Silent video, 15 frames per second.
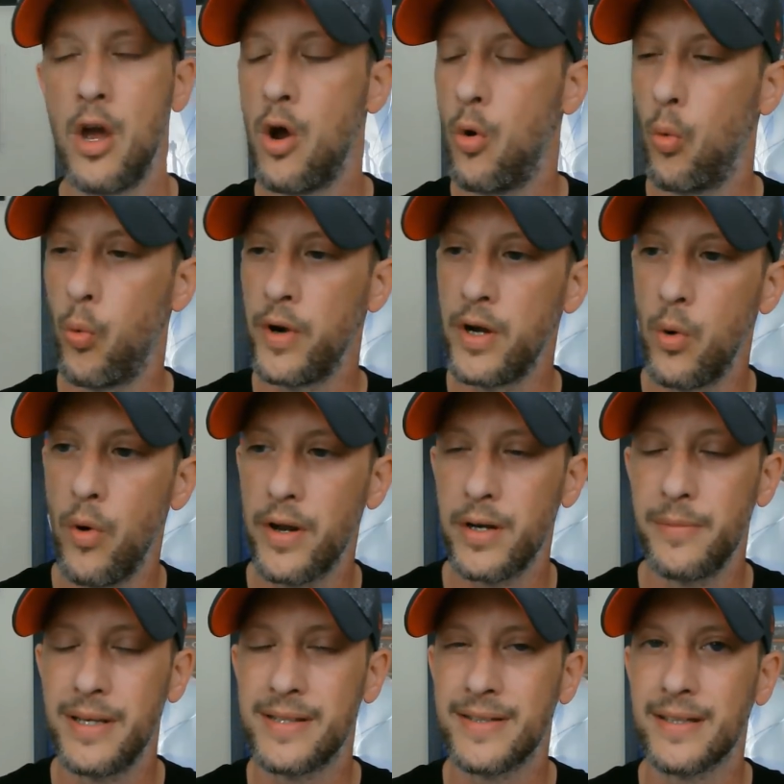we don't want to
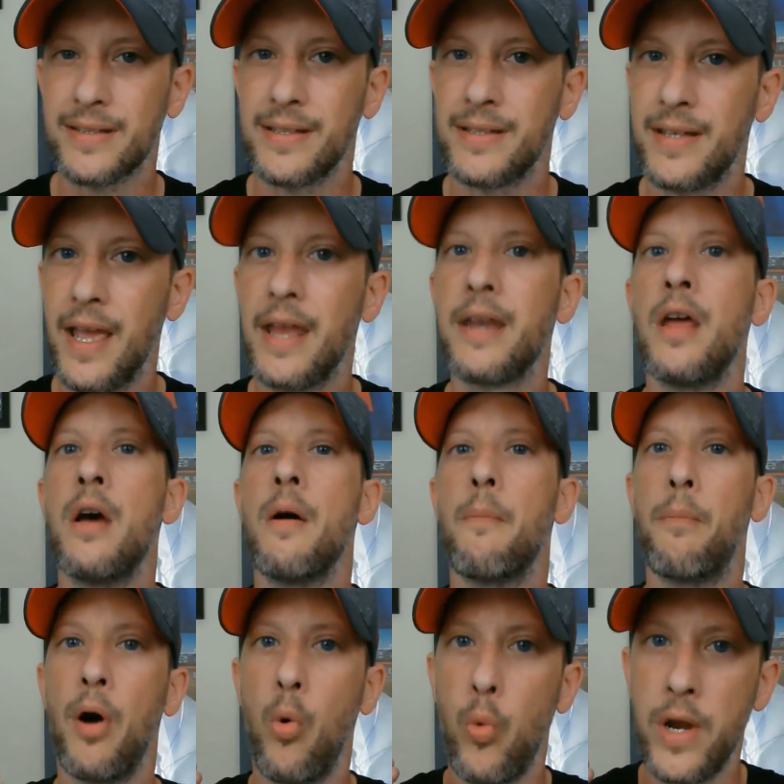be 6-10,
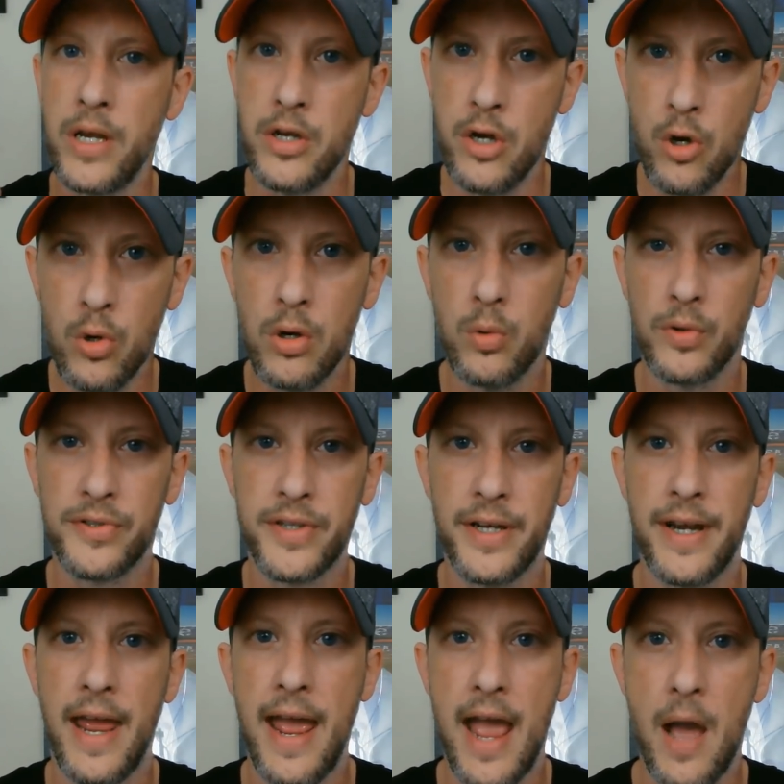but we knew it was going
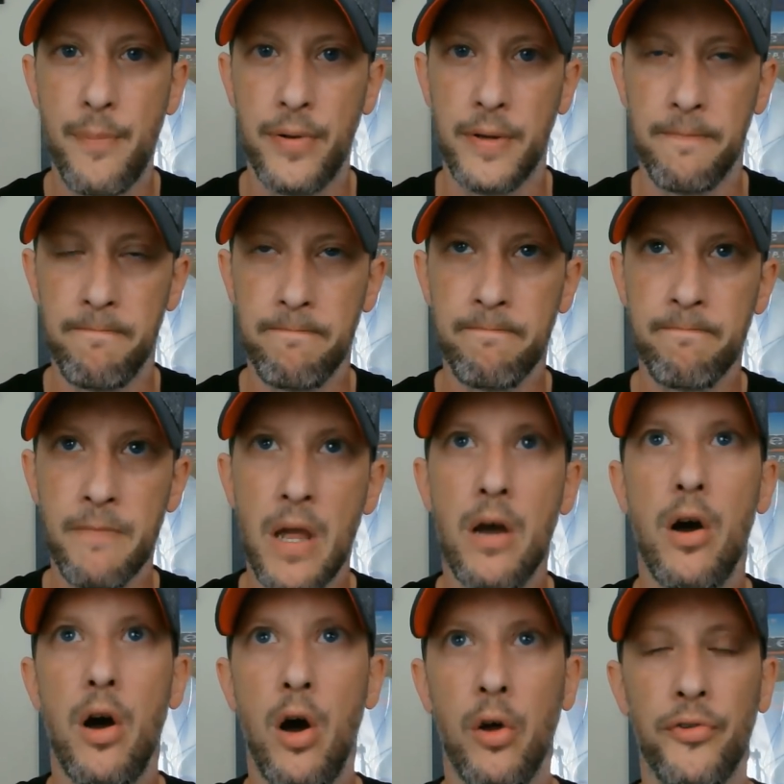to happen.
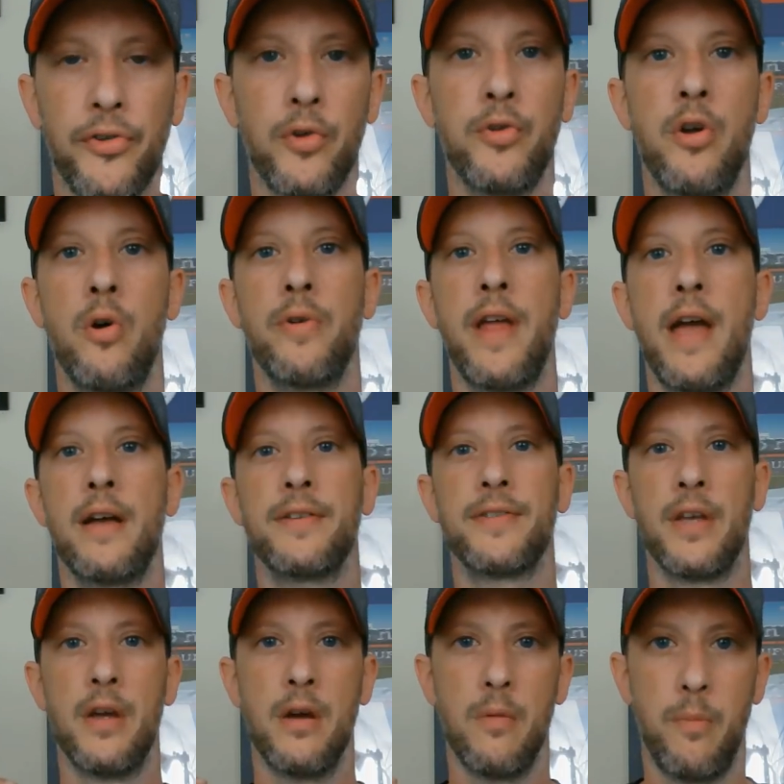Also known as
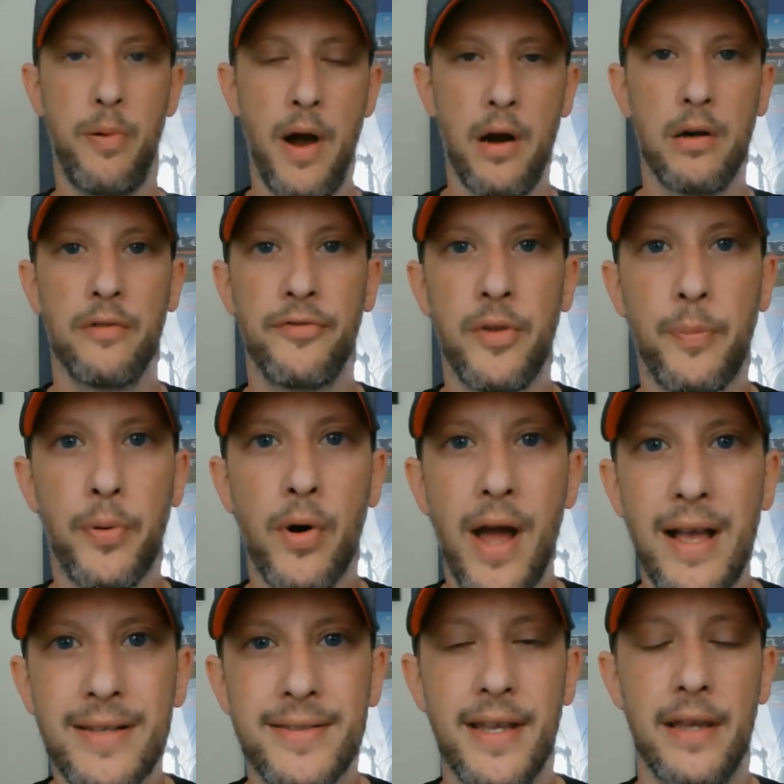part of the
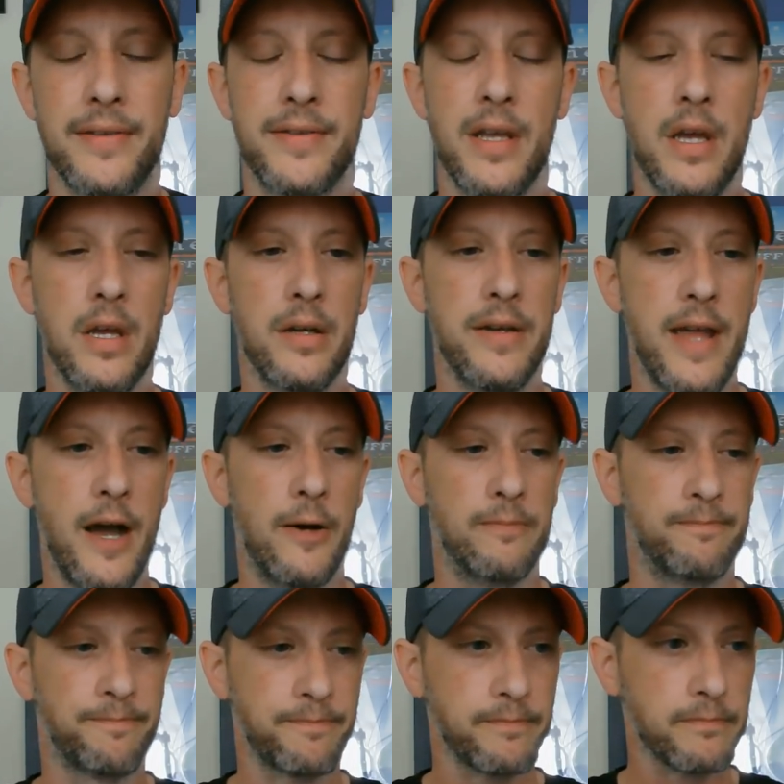process. Now,
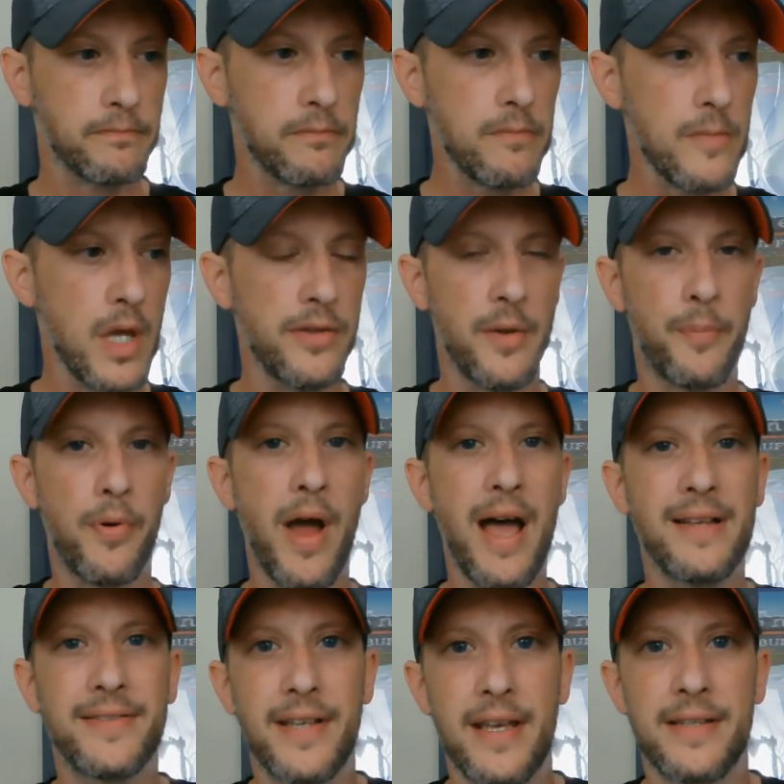the
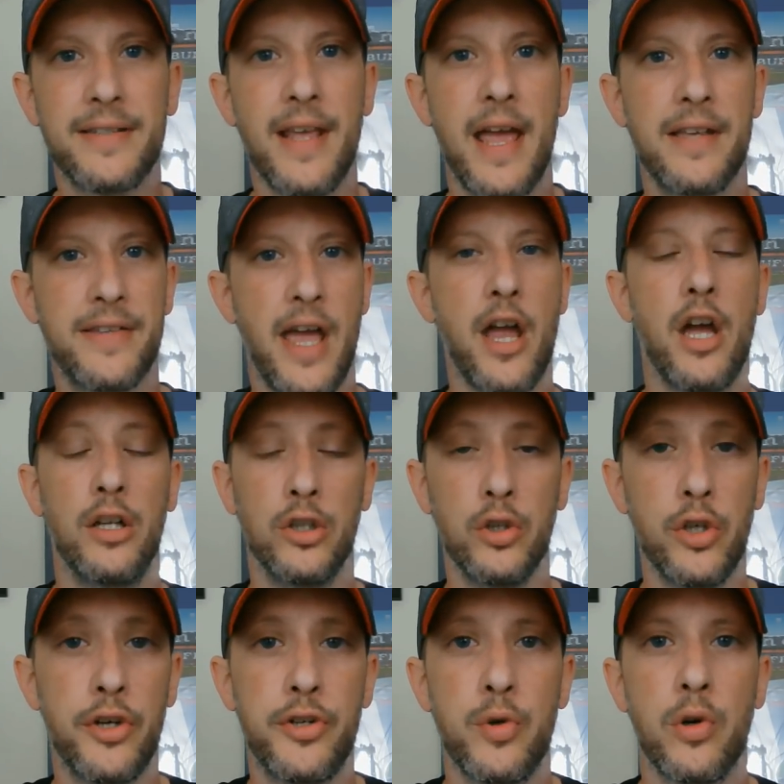process, as I
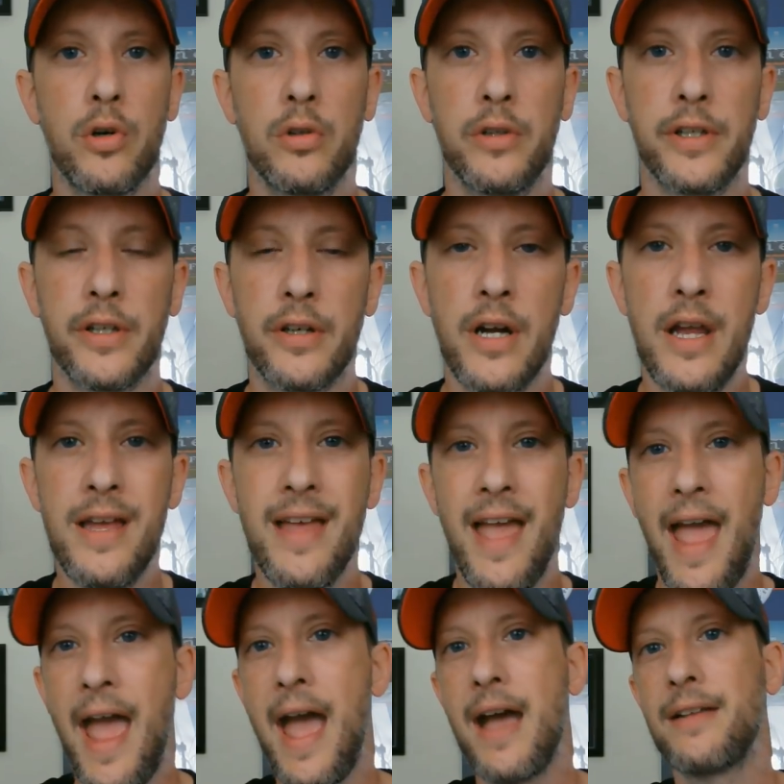alluded to earlier,
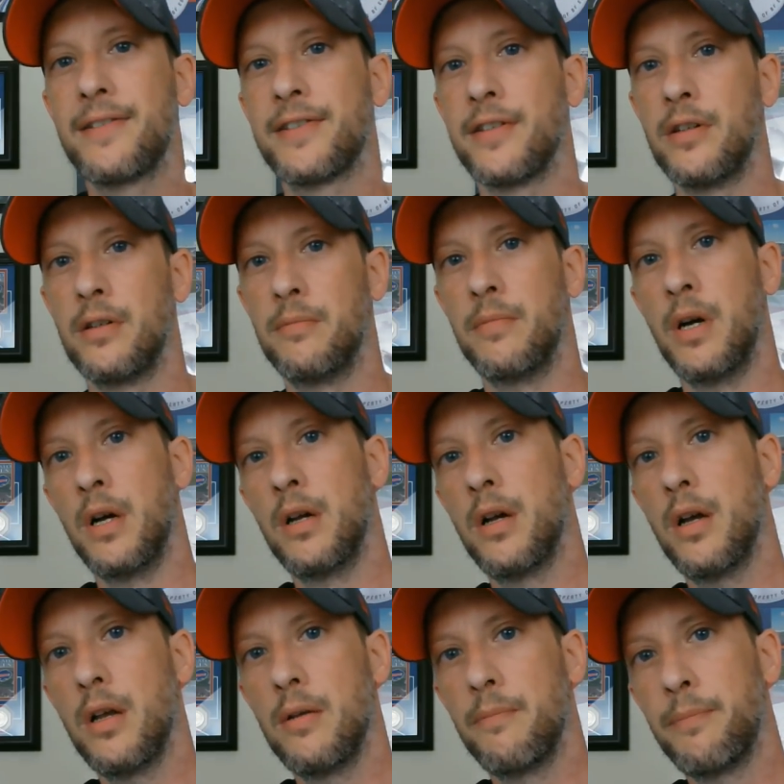had some
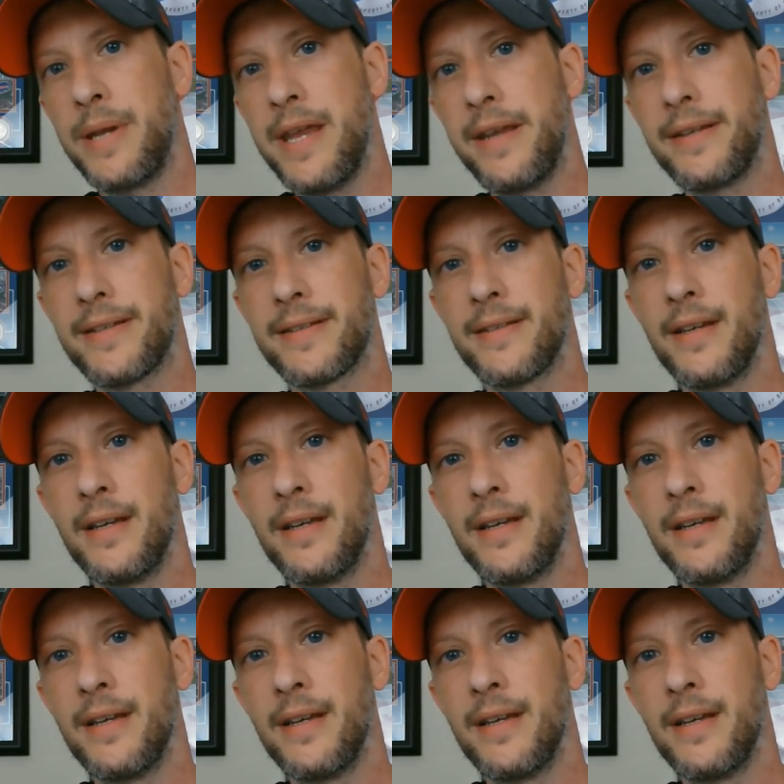peaks